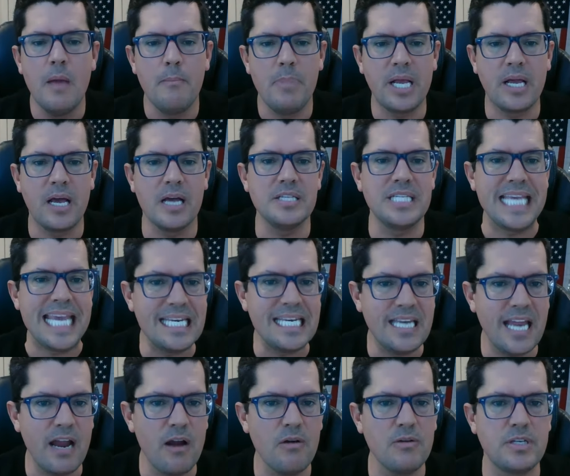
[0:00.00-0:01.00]
because he
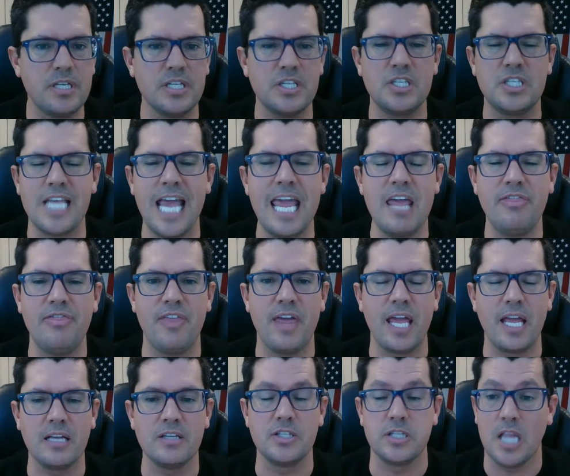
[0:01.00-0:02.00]
dared to say
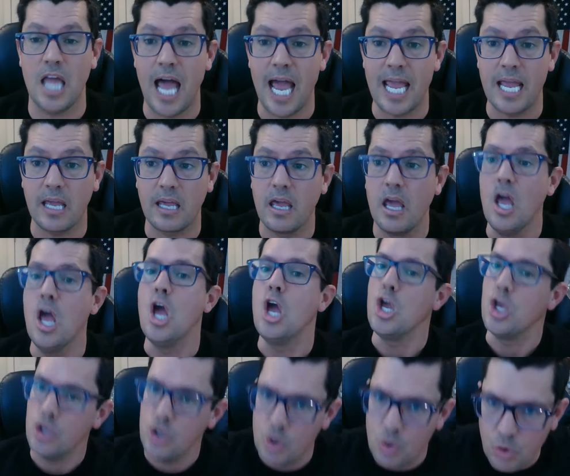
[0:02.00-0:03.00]
things like,
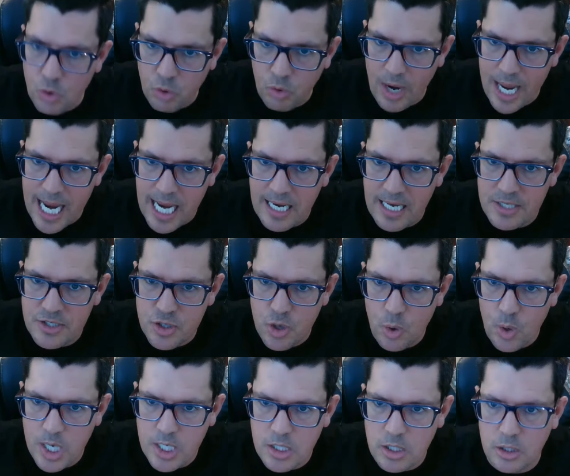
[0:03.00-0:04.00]
Ukraine is
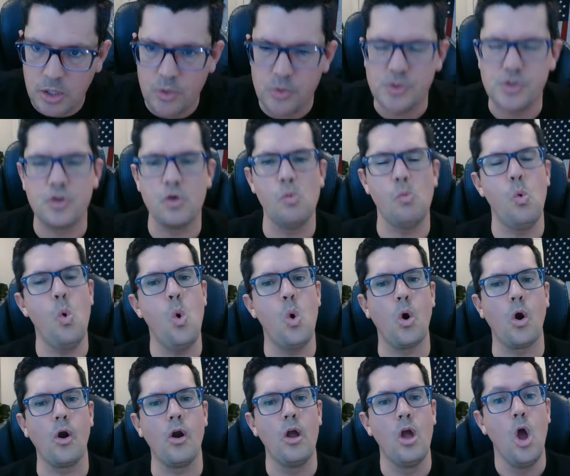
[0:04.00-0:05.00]
going to lose the
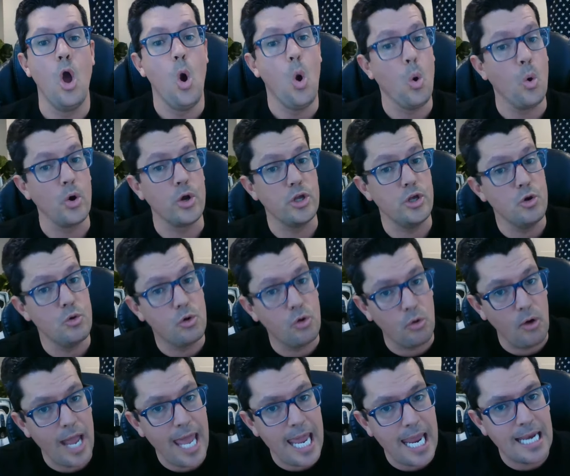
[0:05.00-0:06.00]
war or
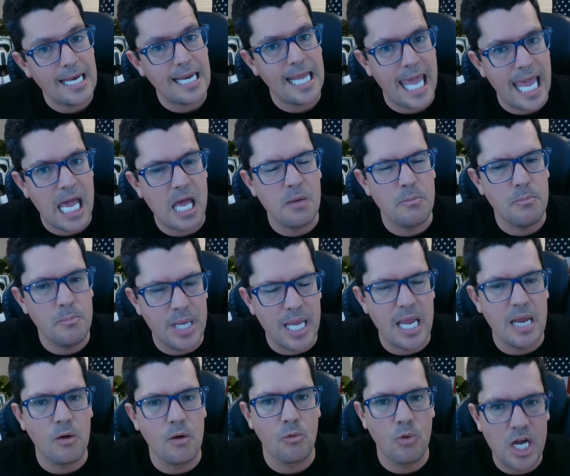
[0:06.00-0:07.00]
Ukraine can't
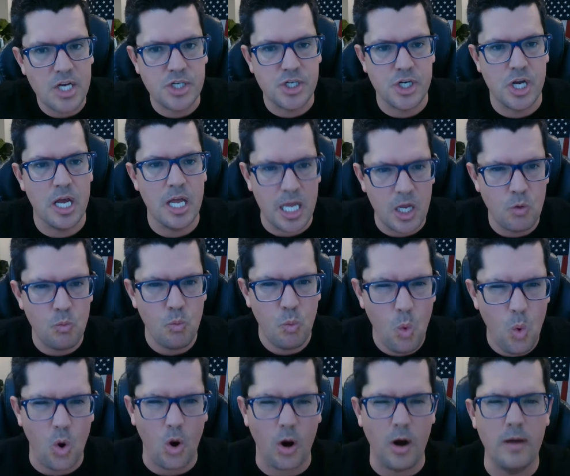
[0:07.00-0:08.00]
beat Russia in
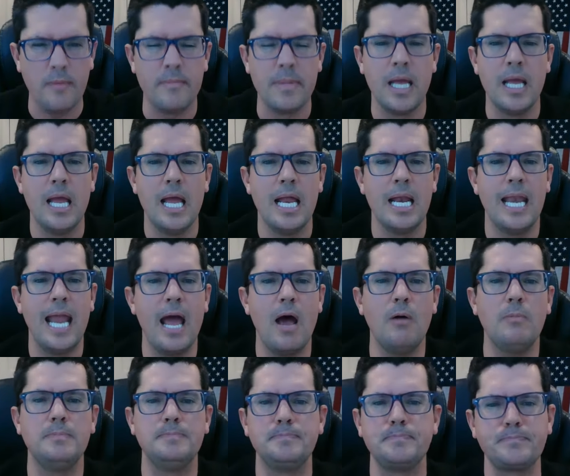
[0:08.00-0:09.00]
war.
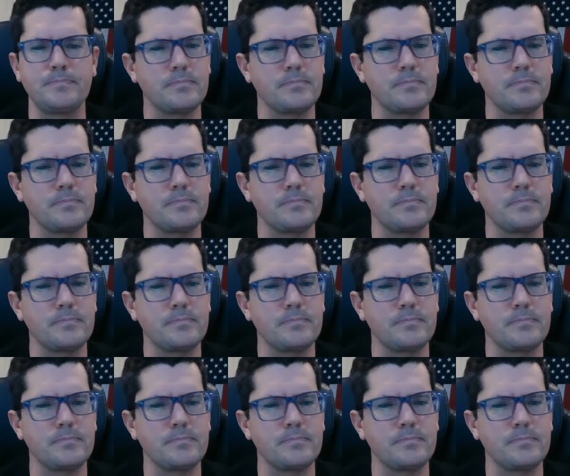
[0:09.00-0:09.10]
Now,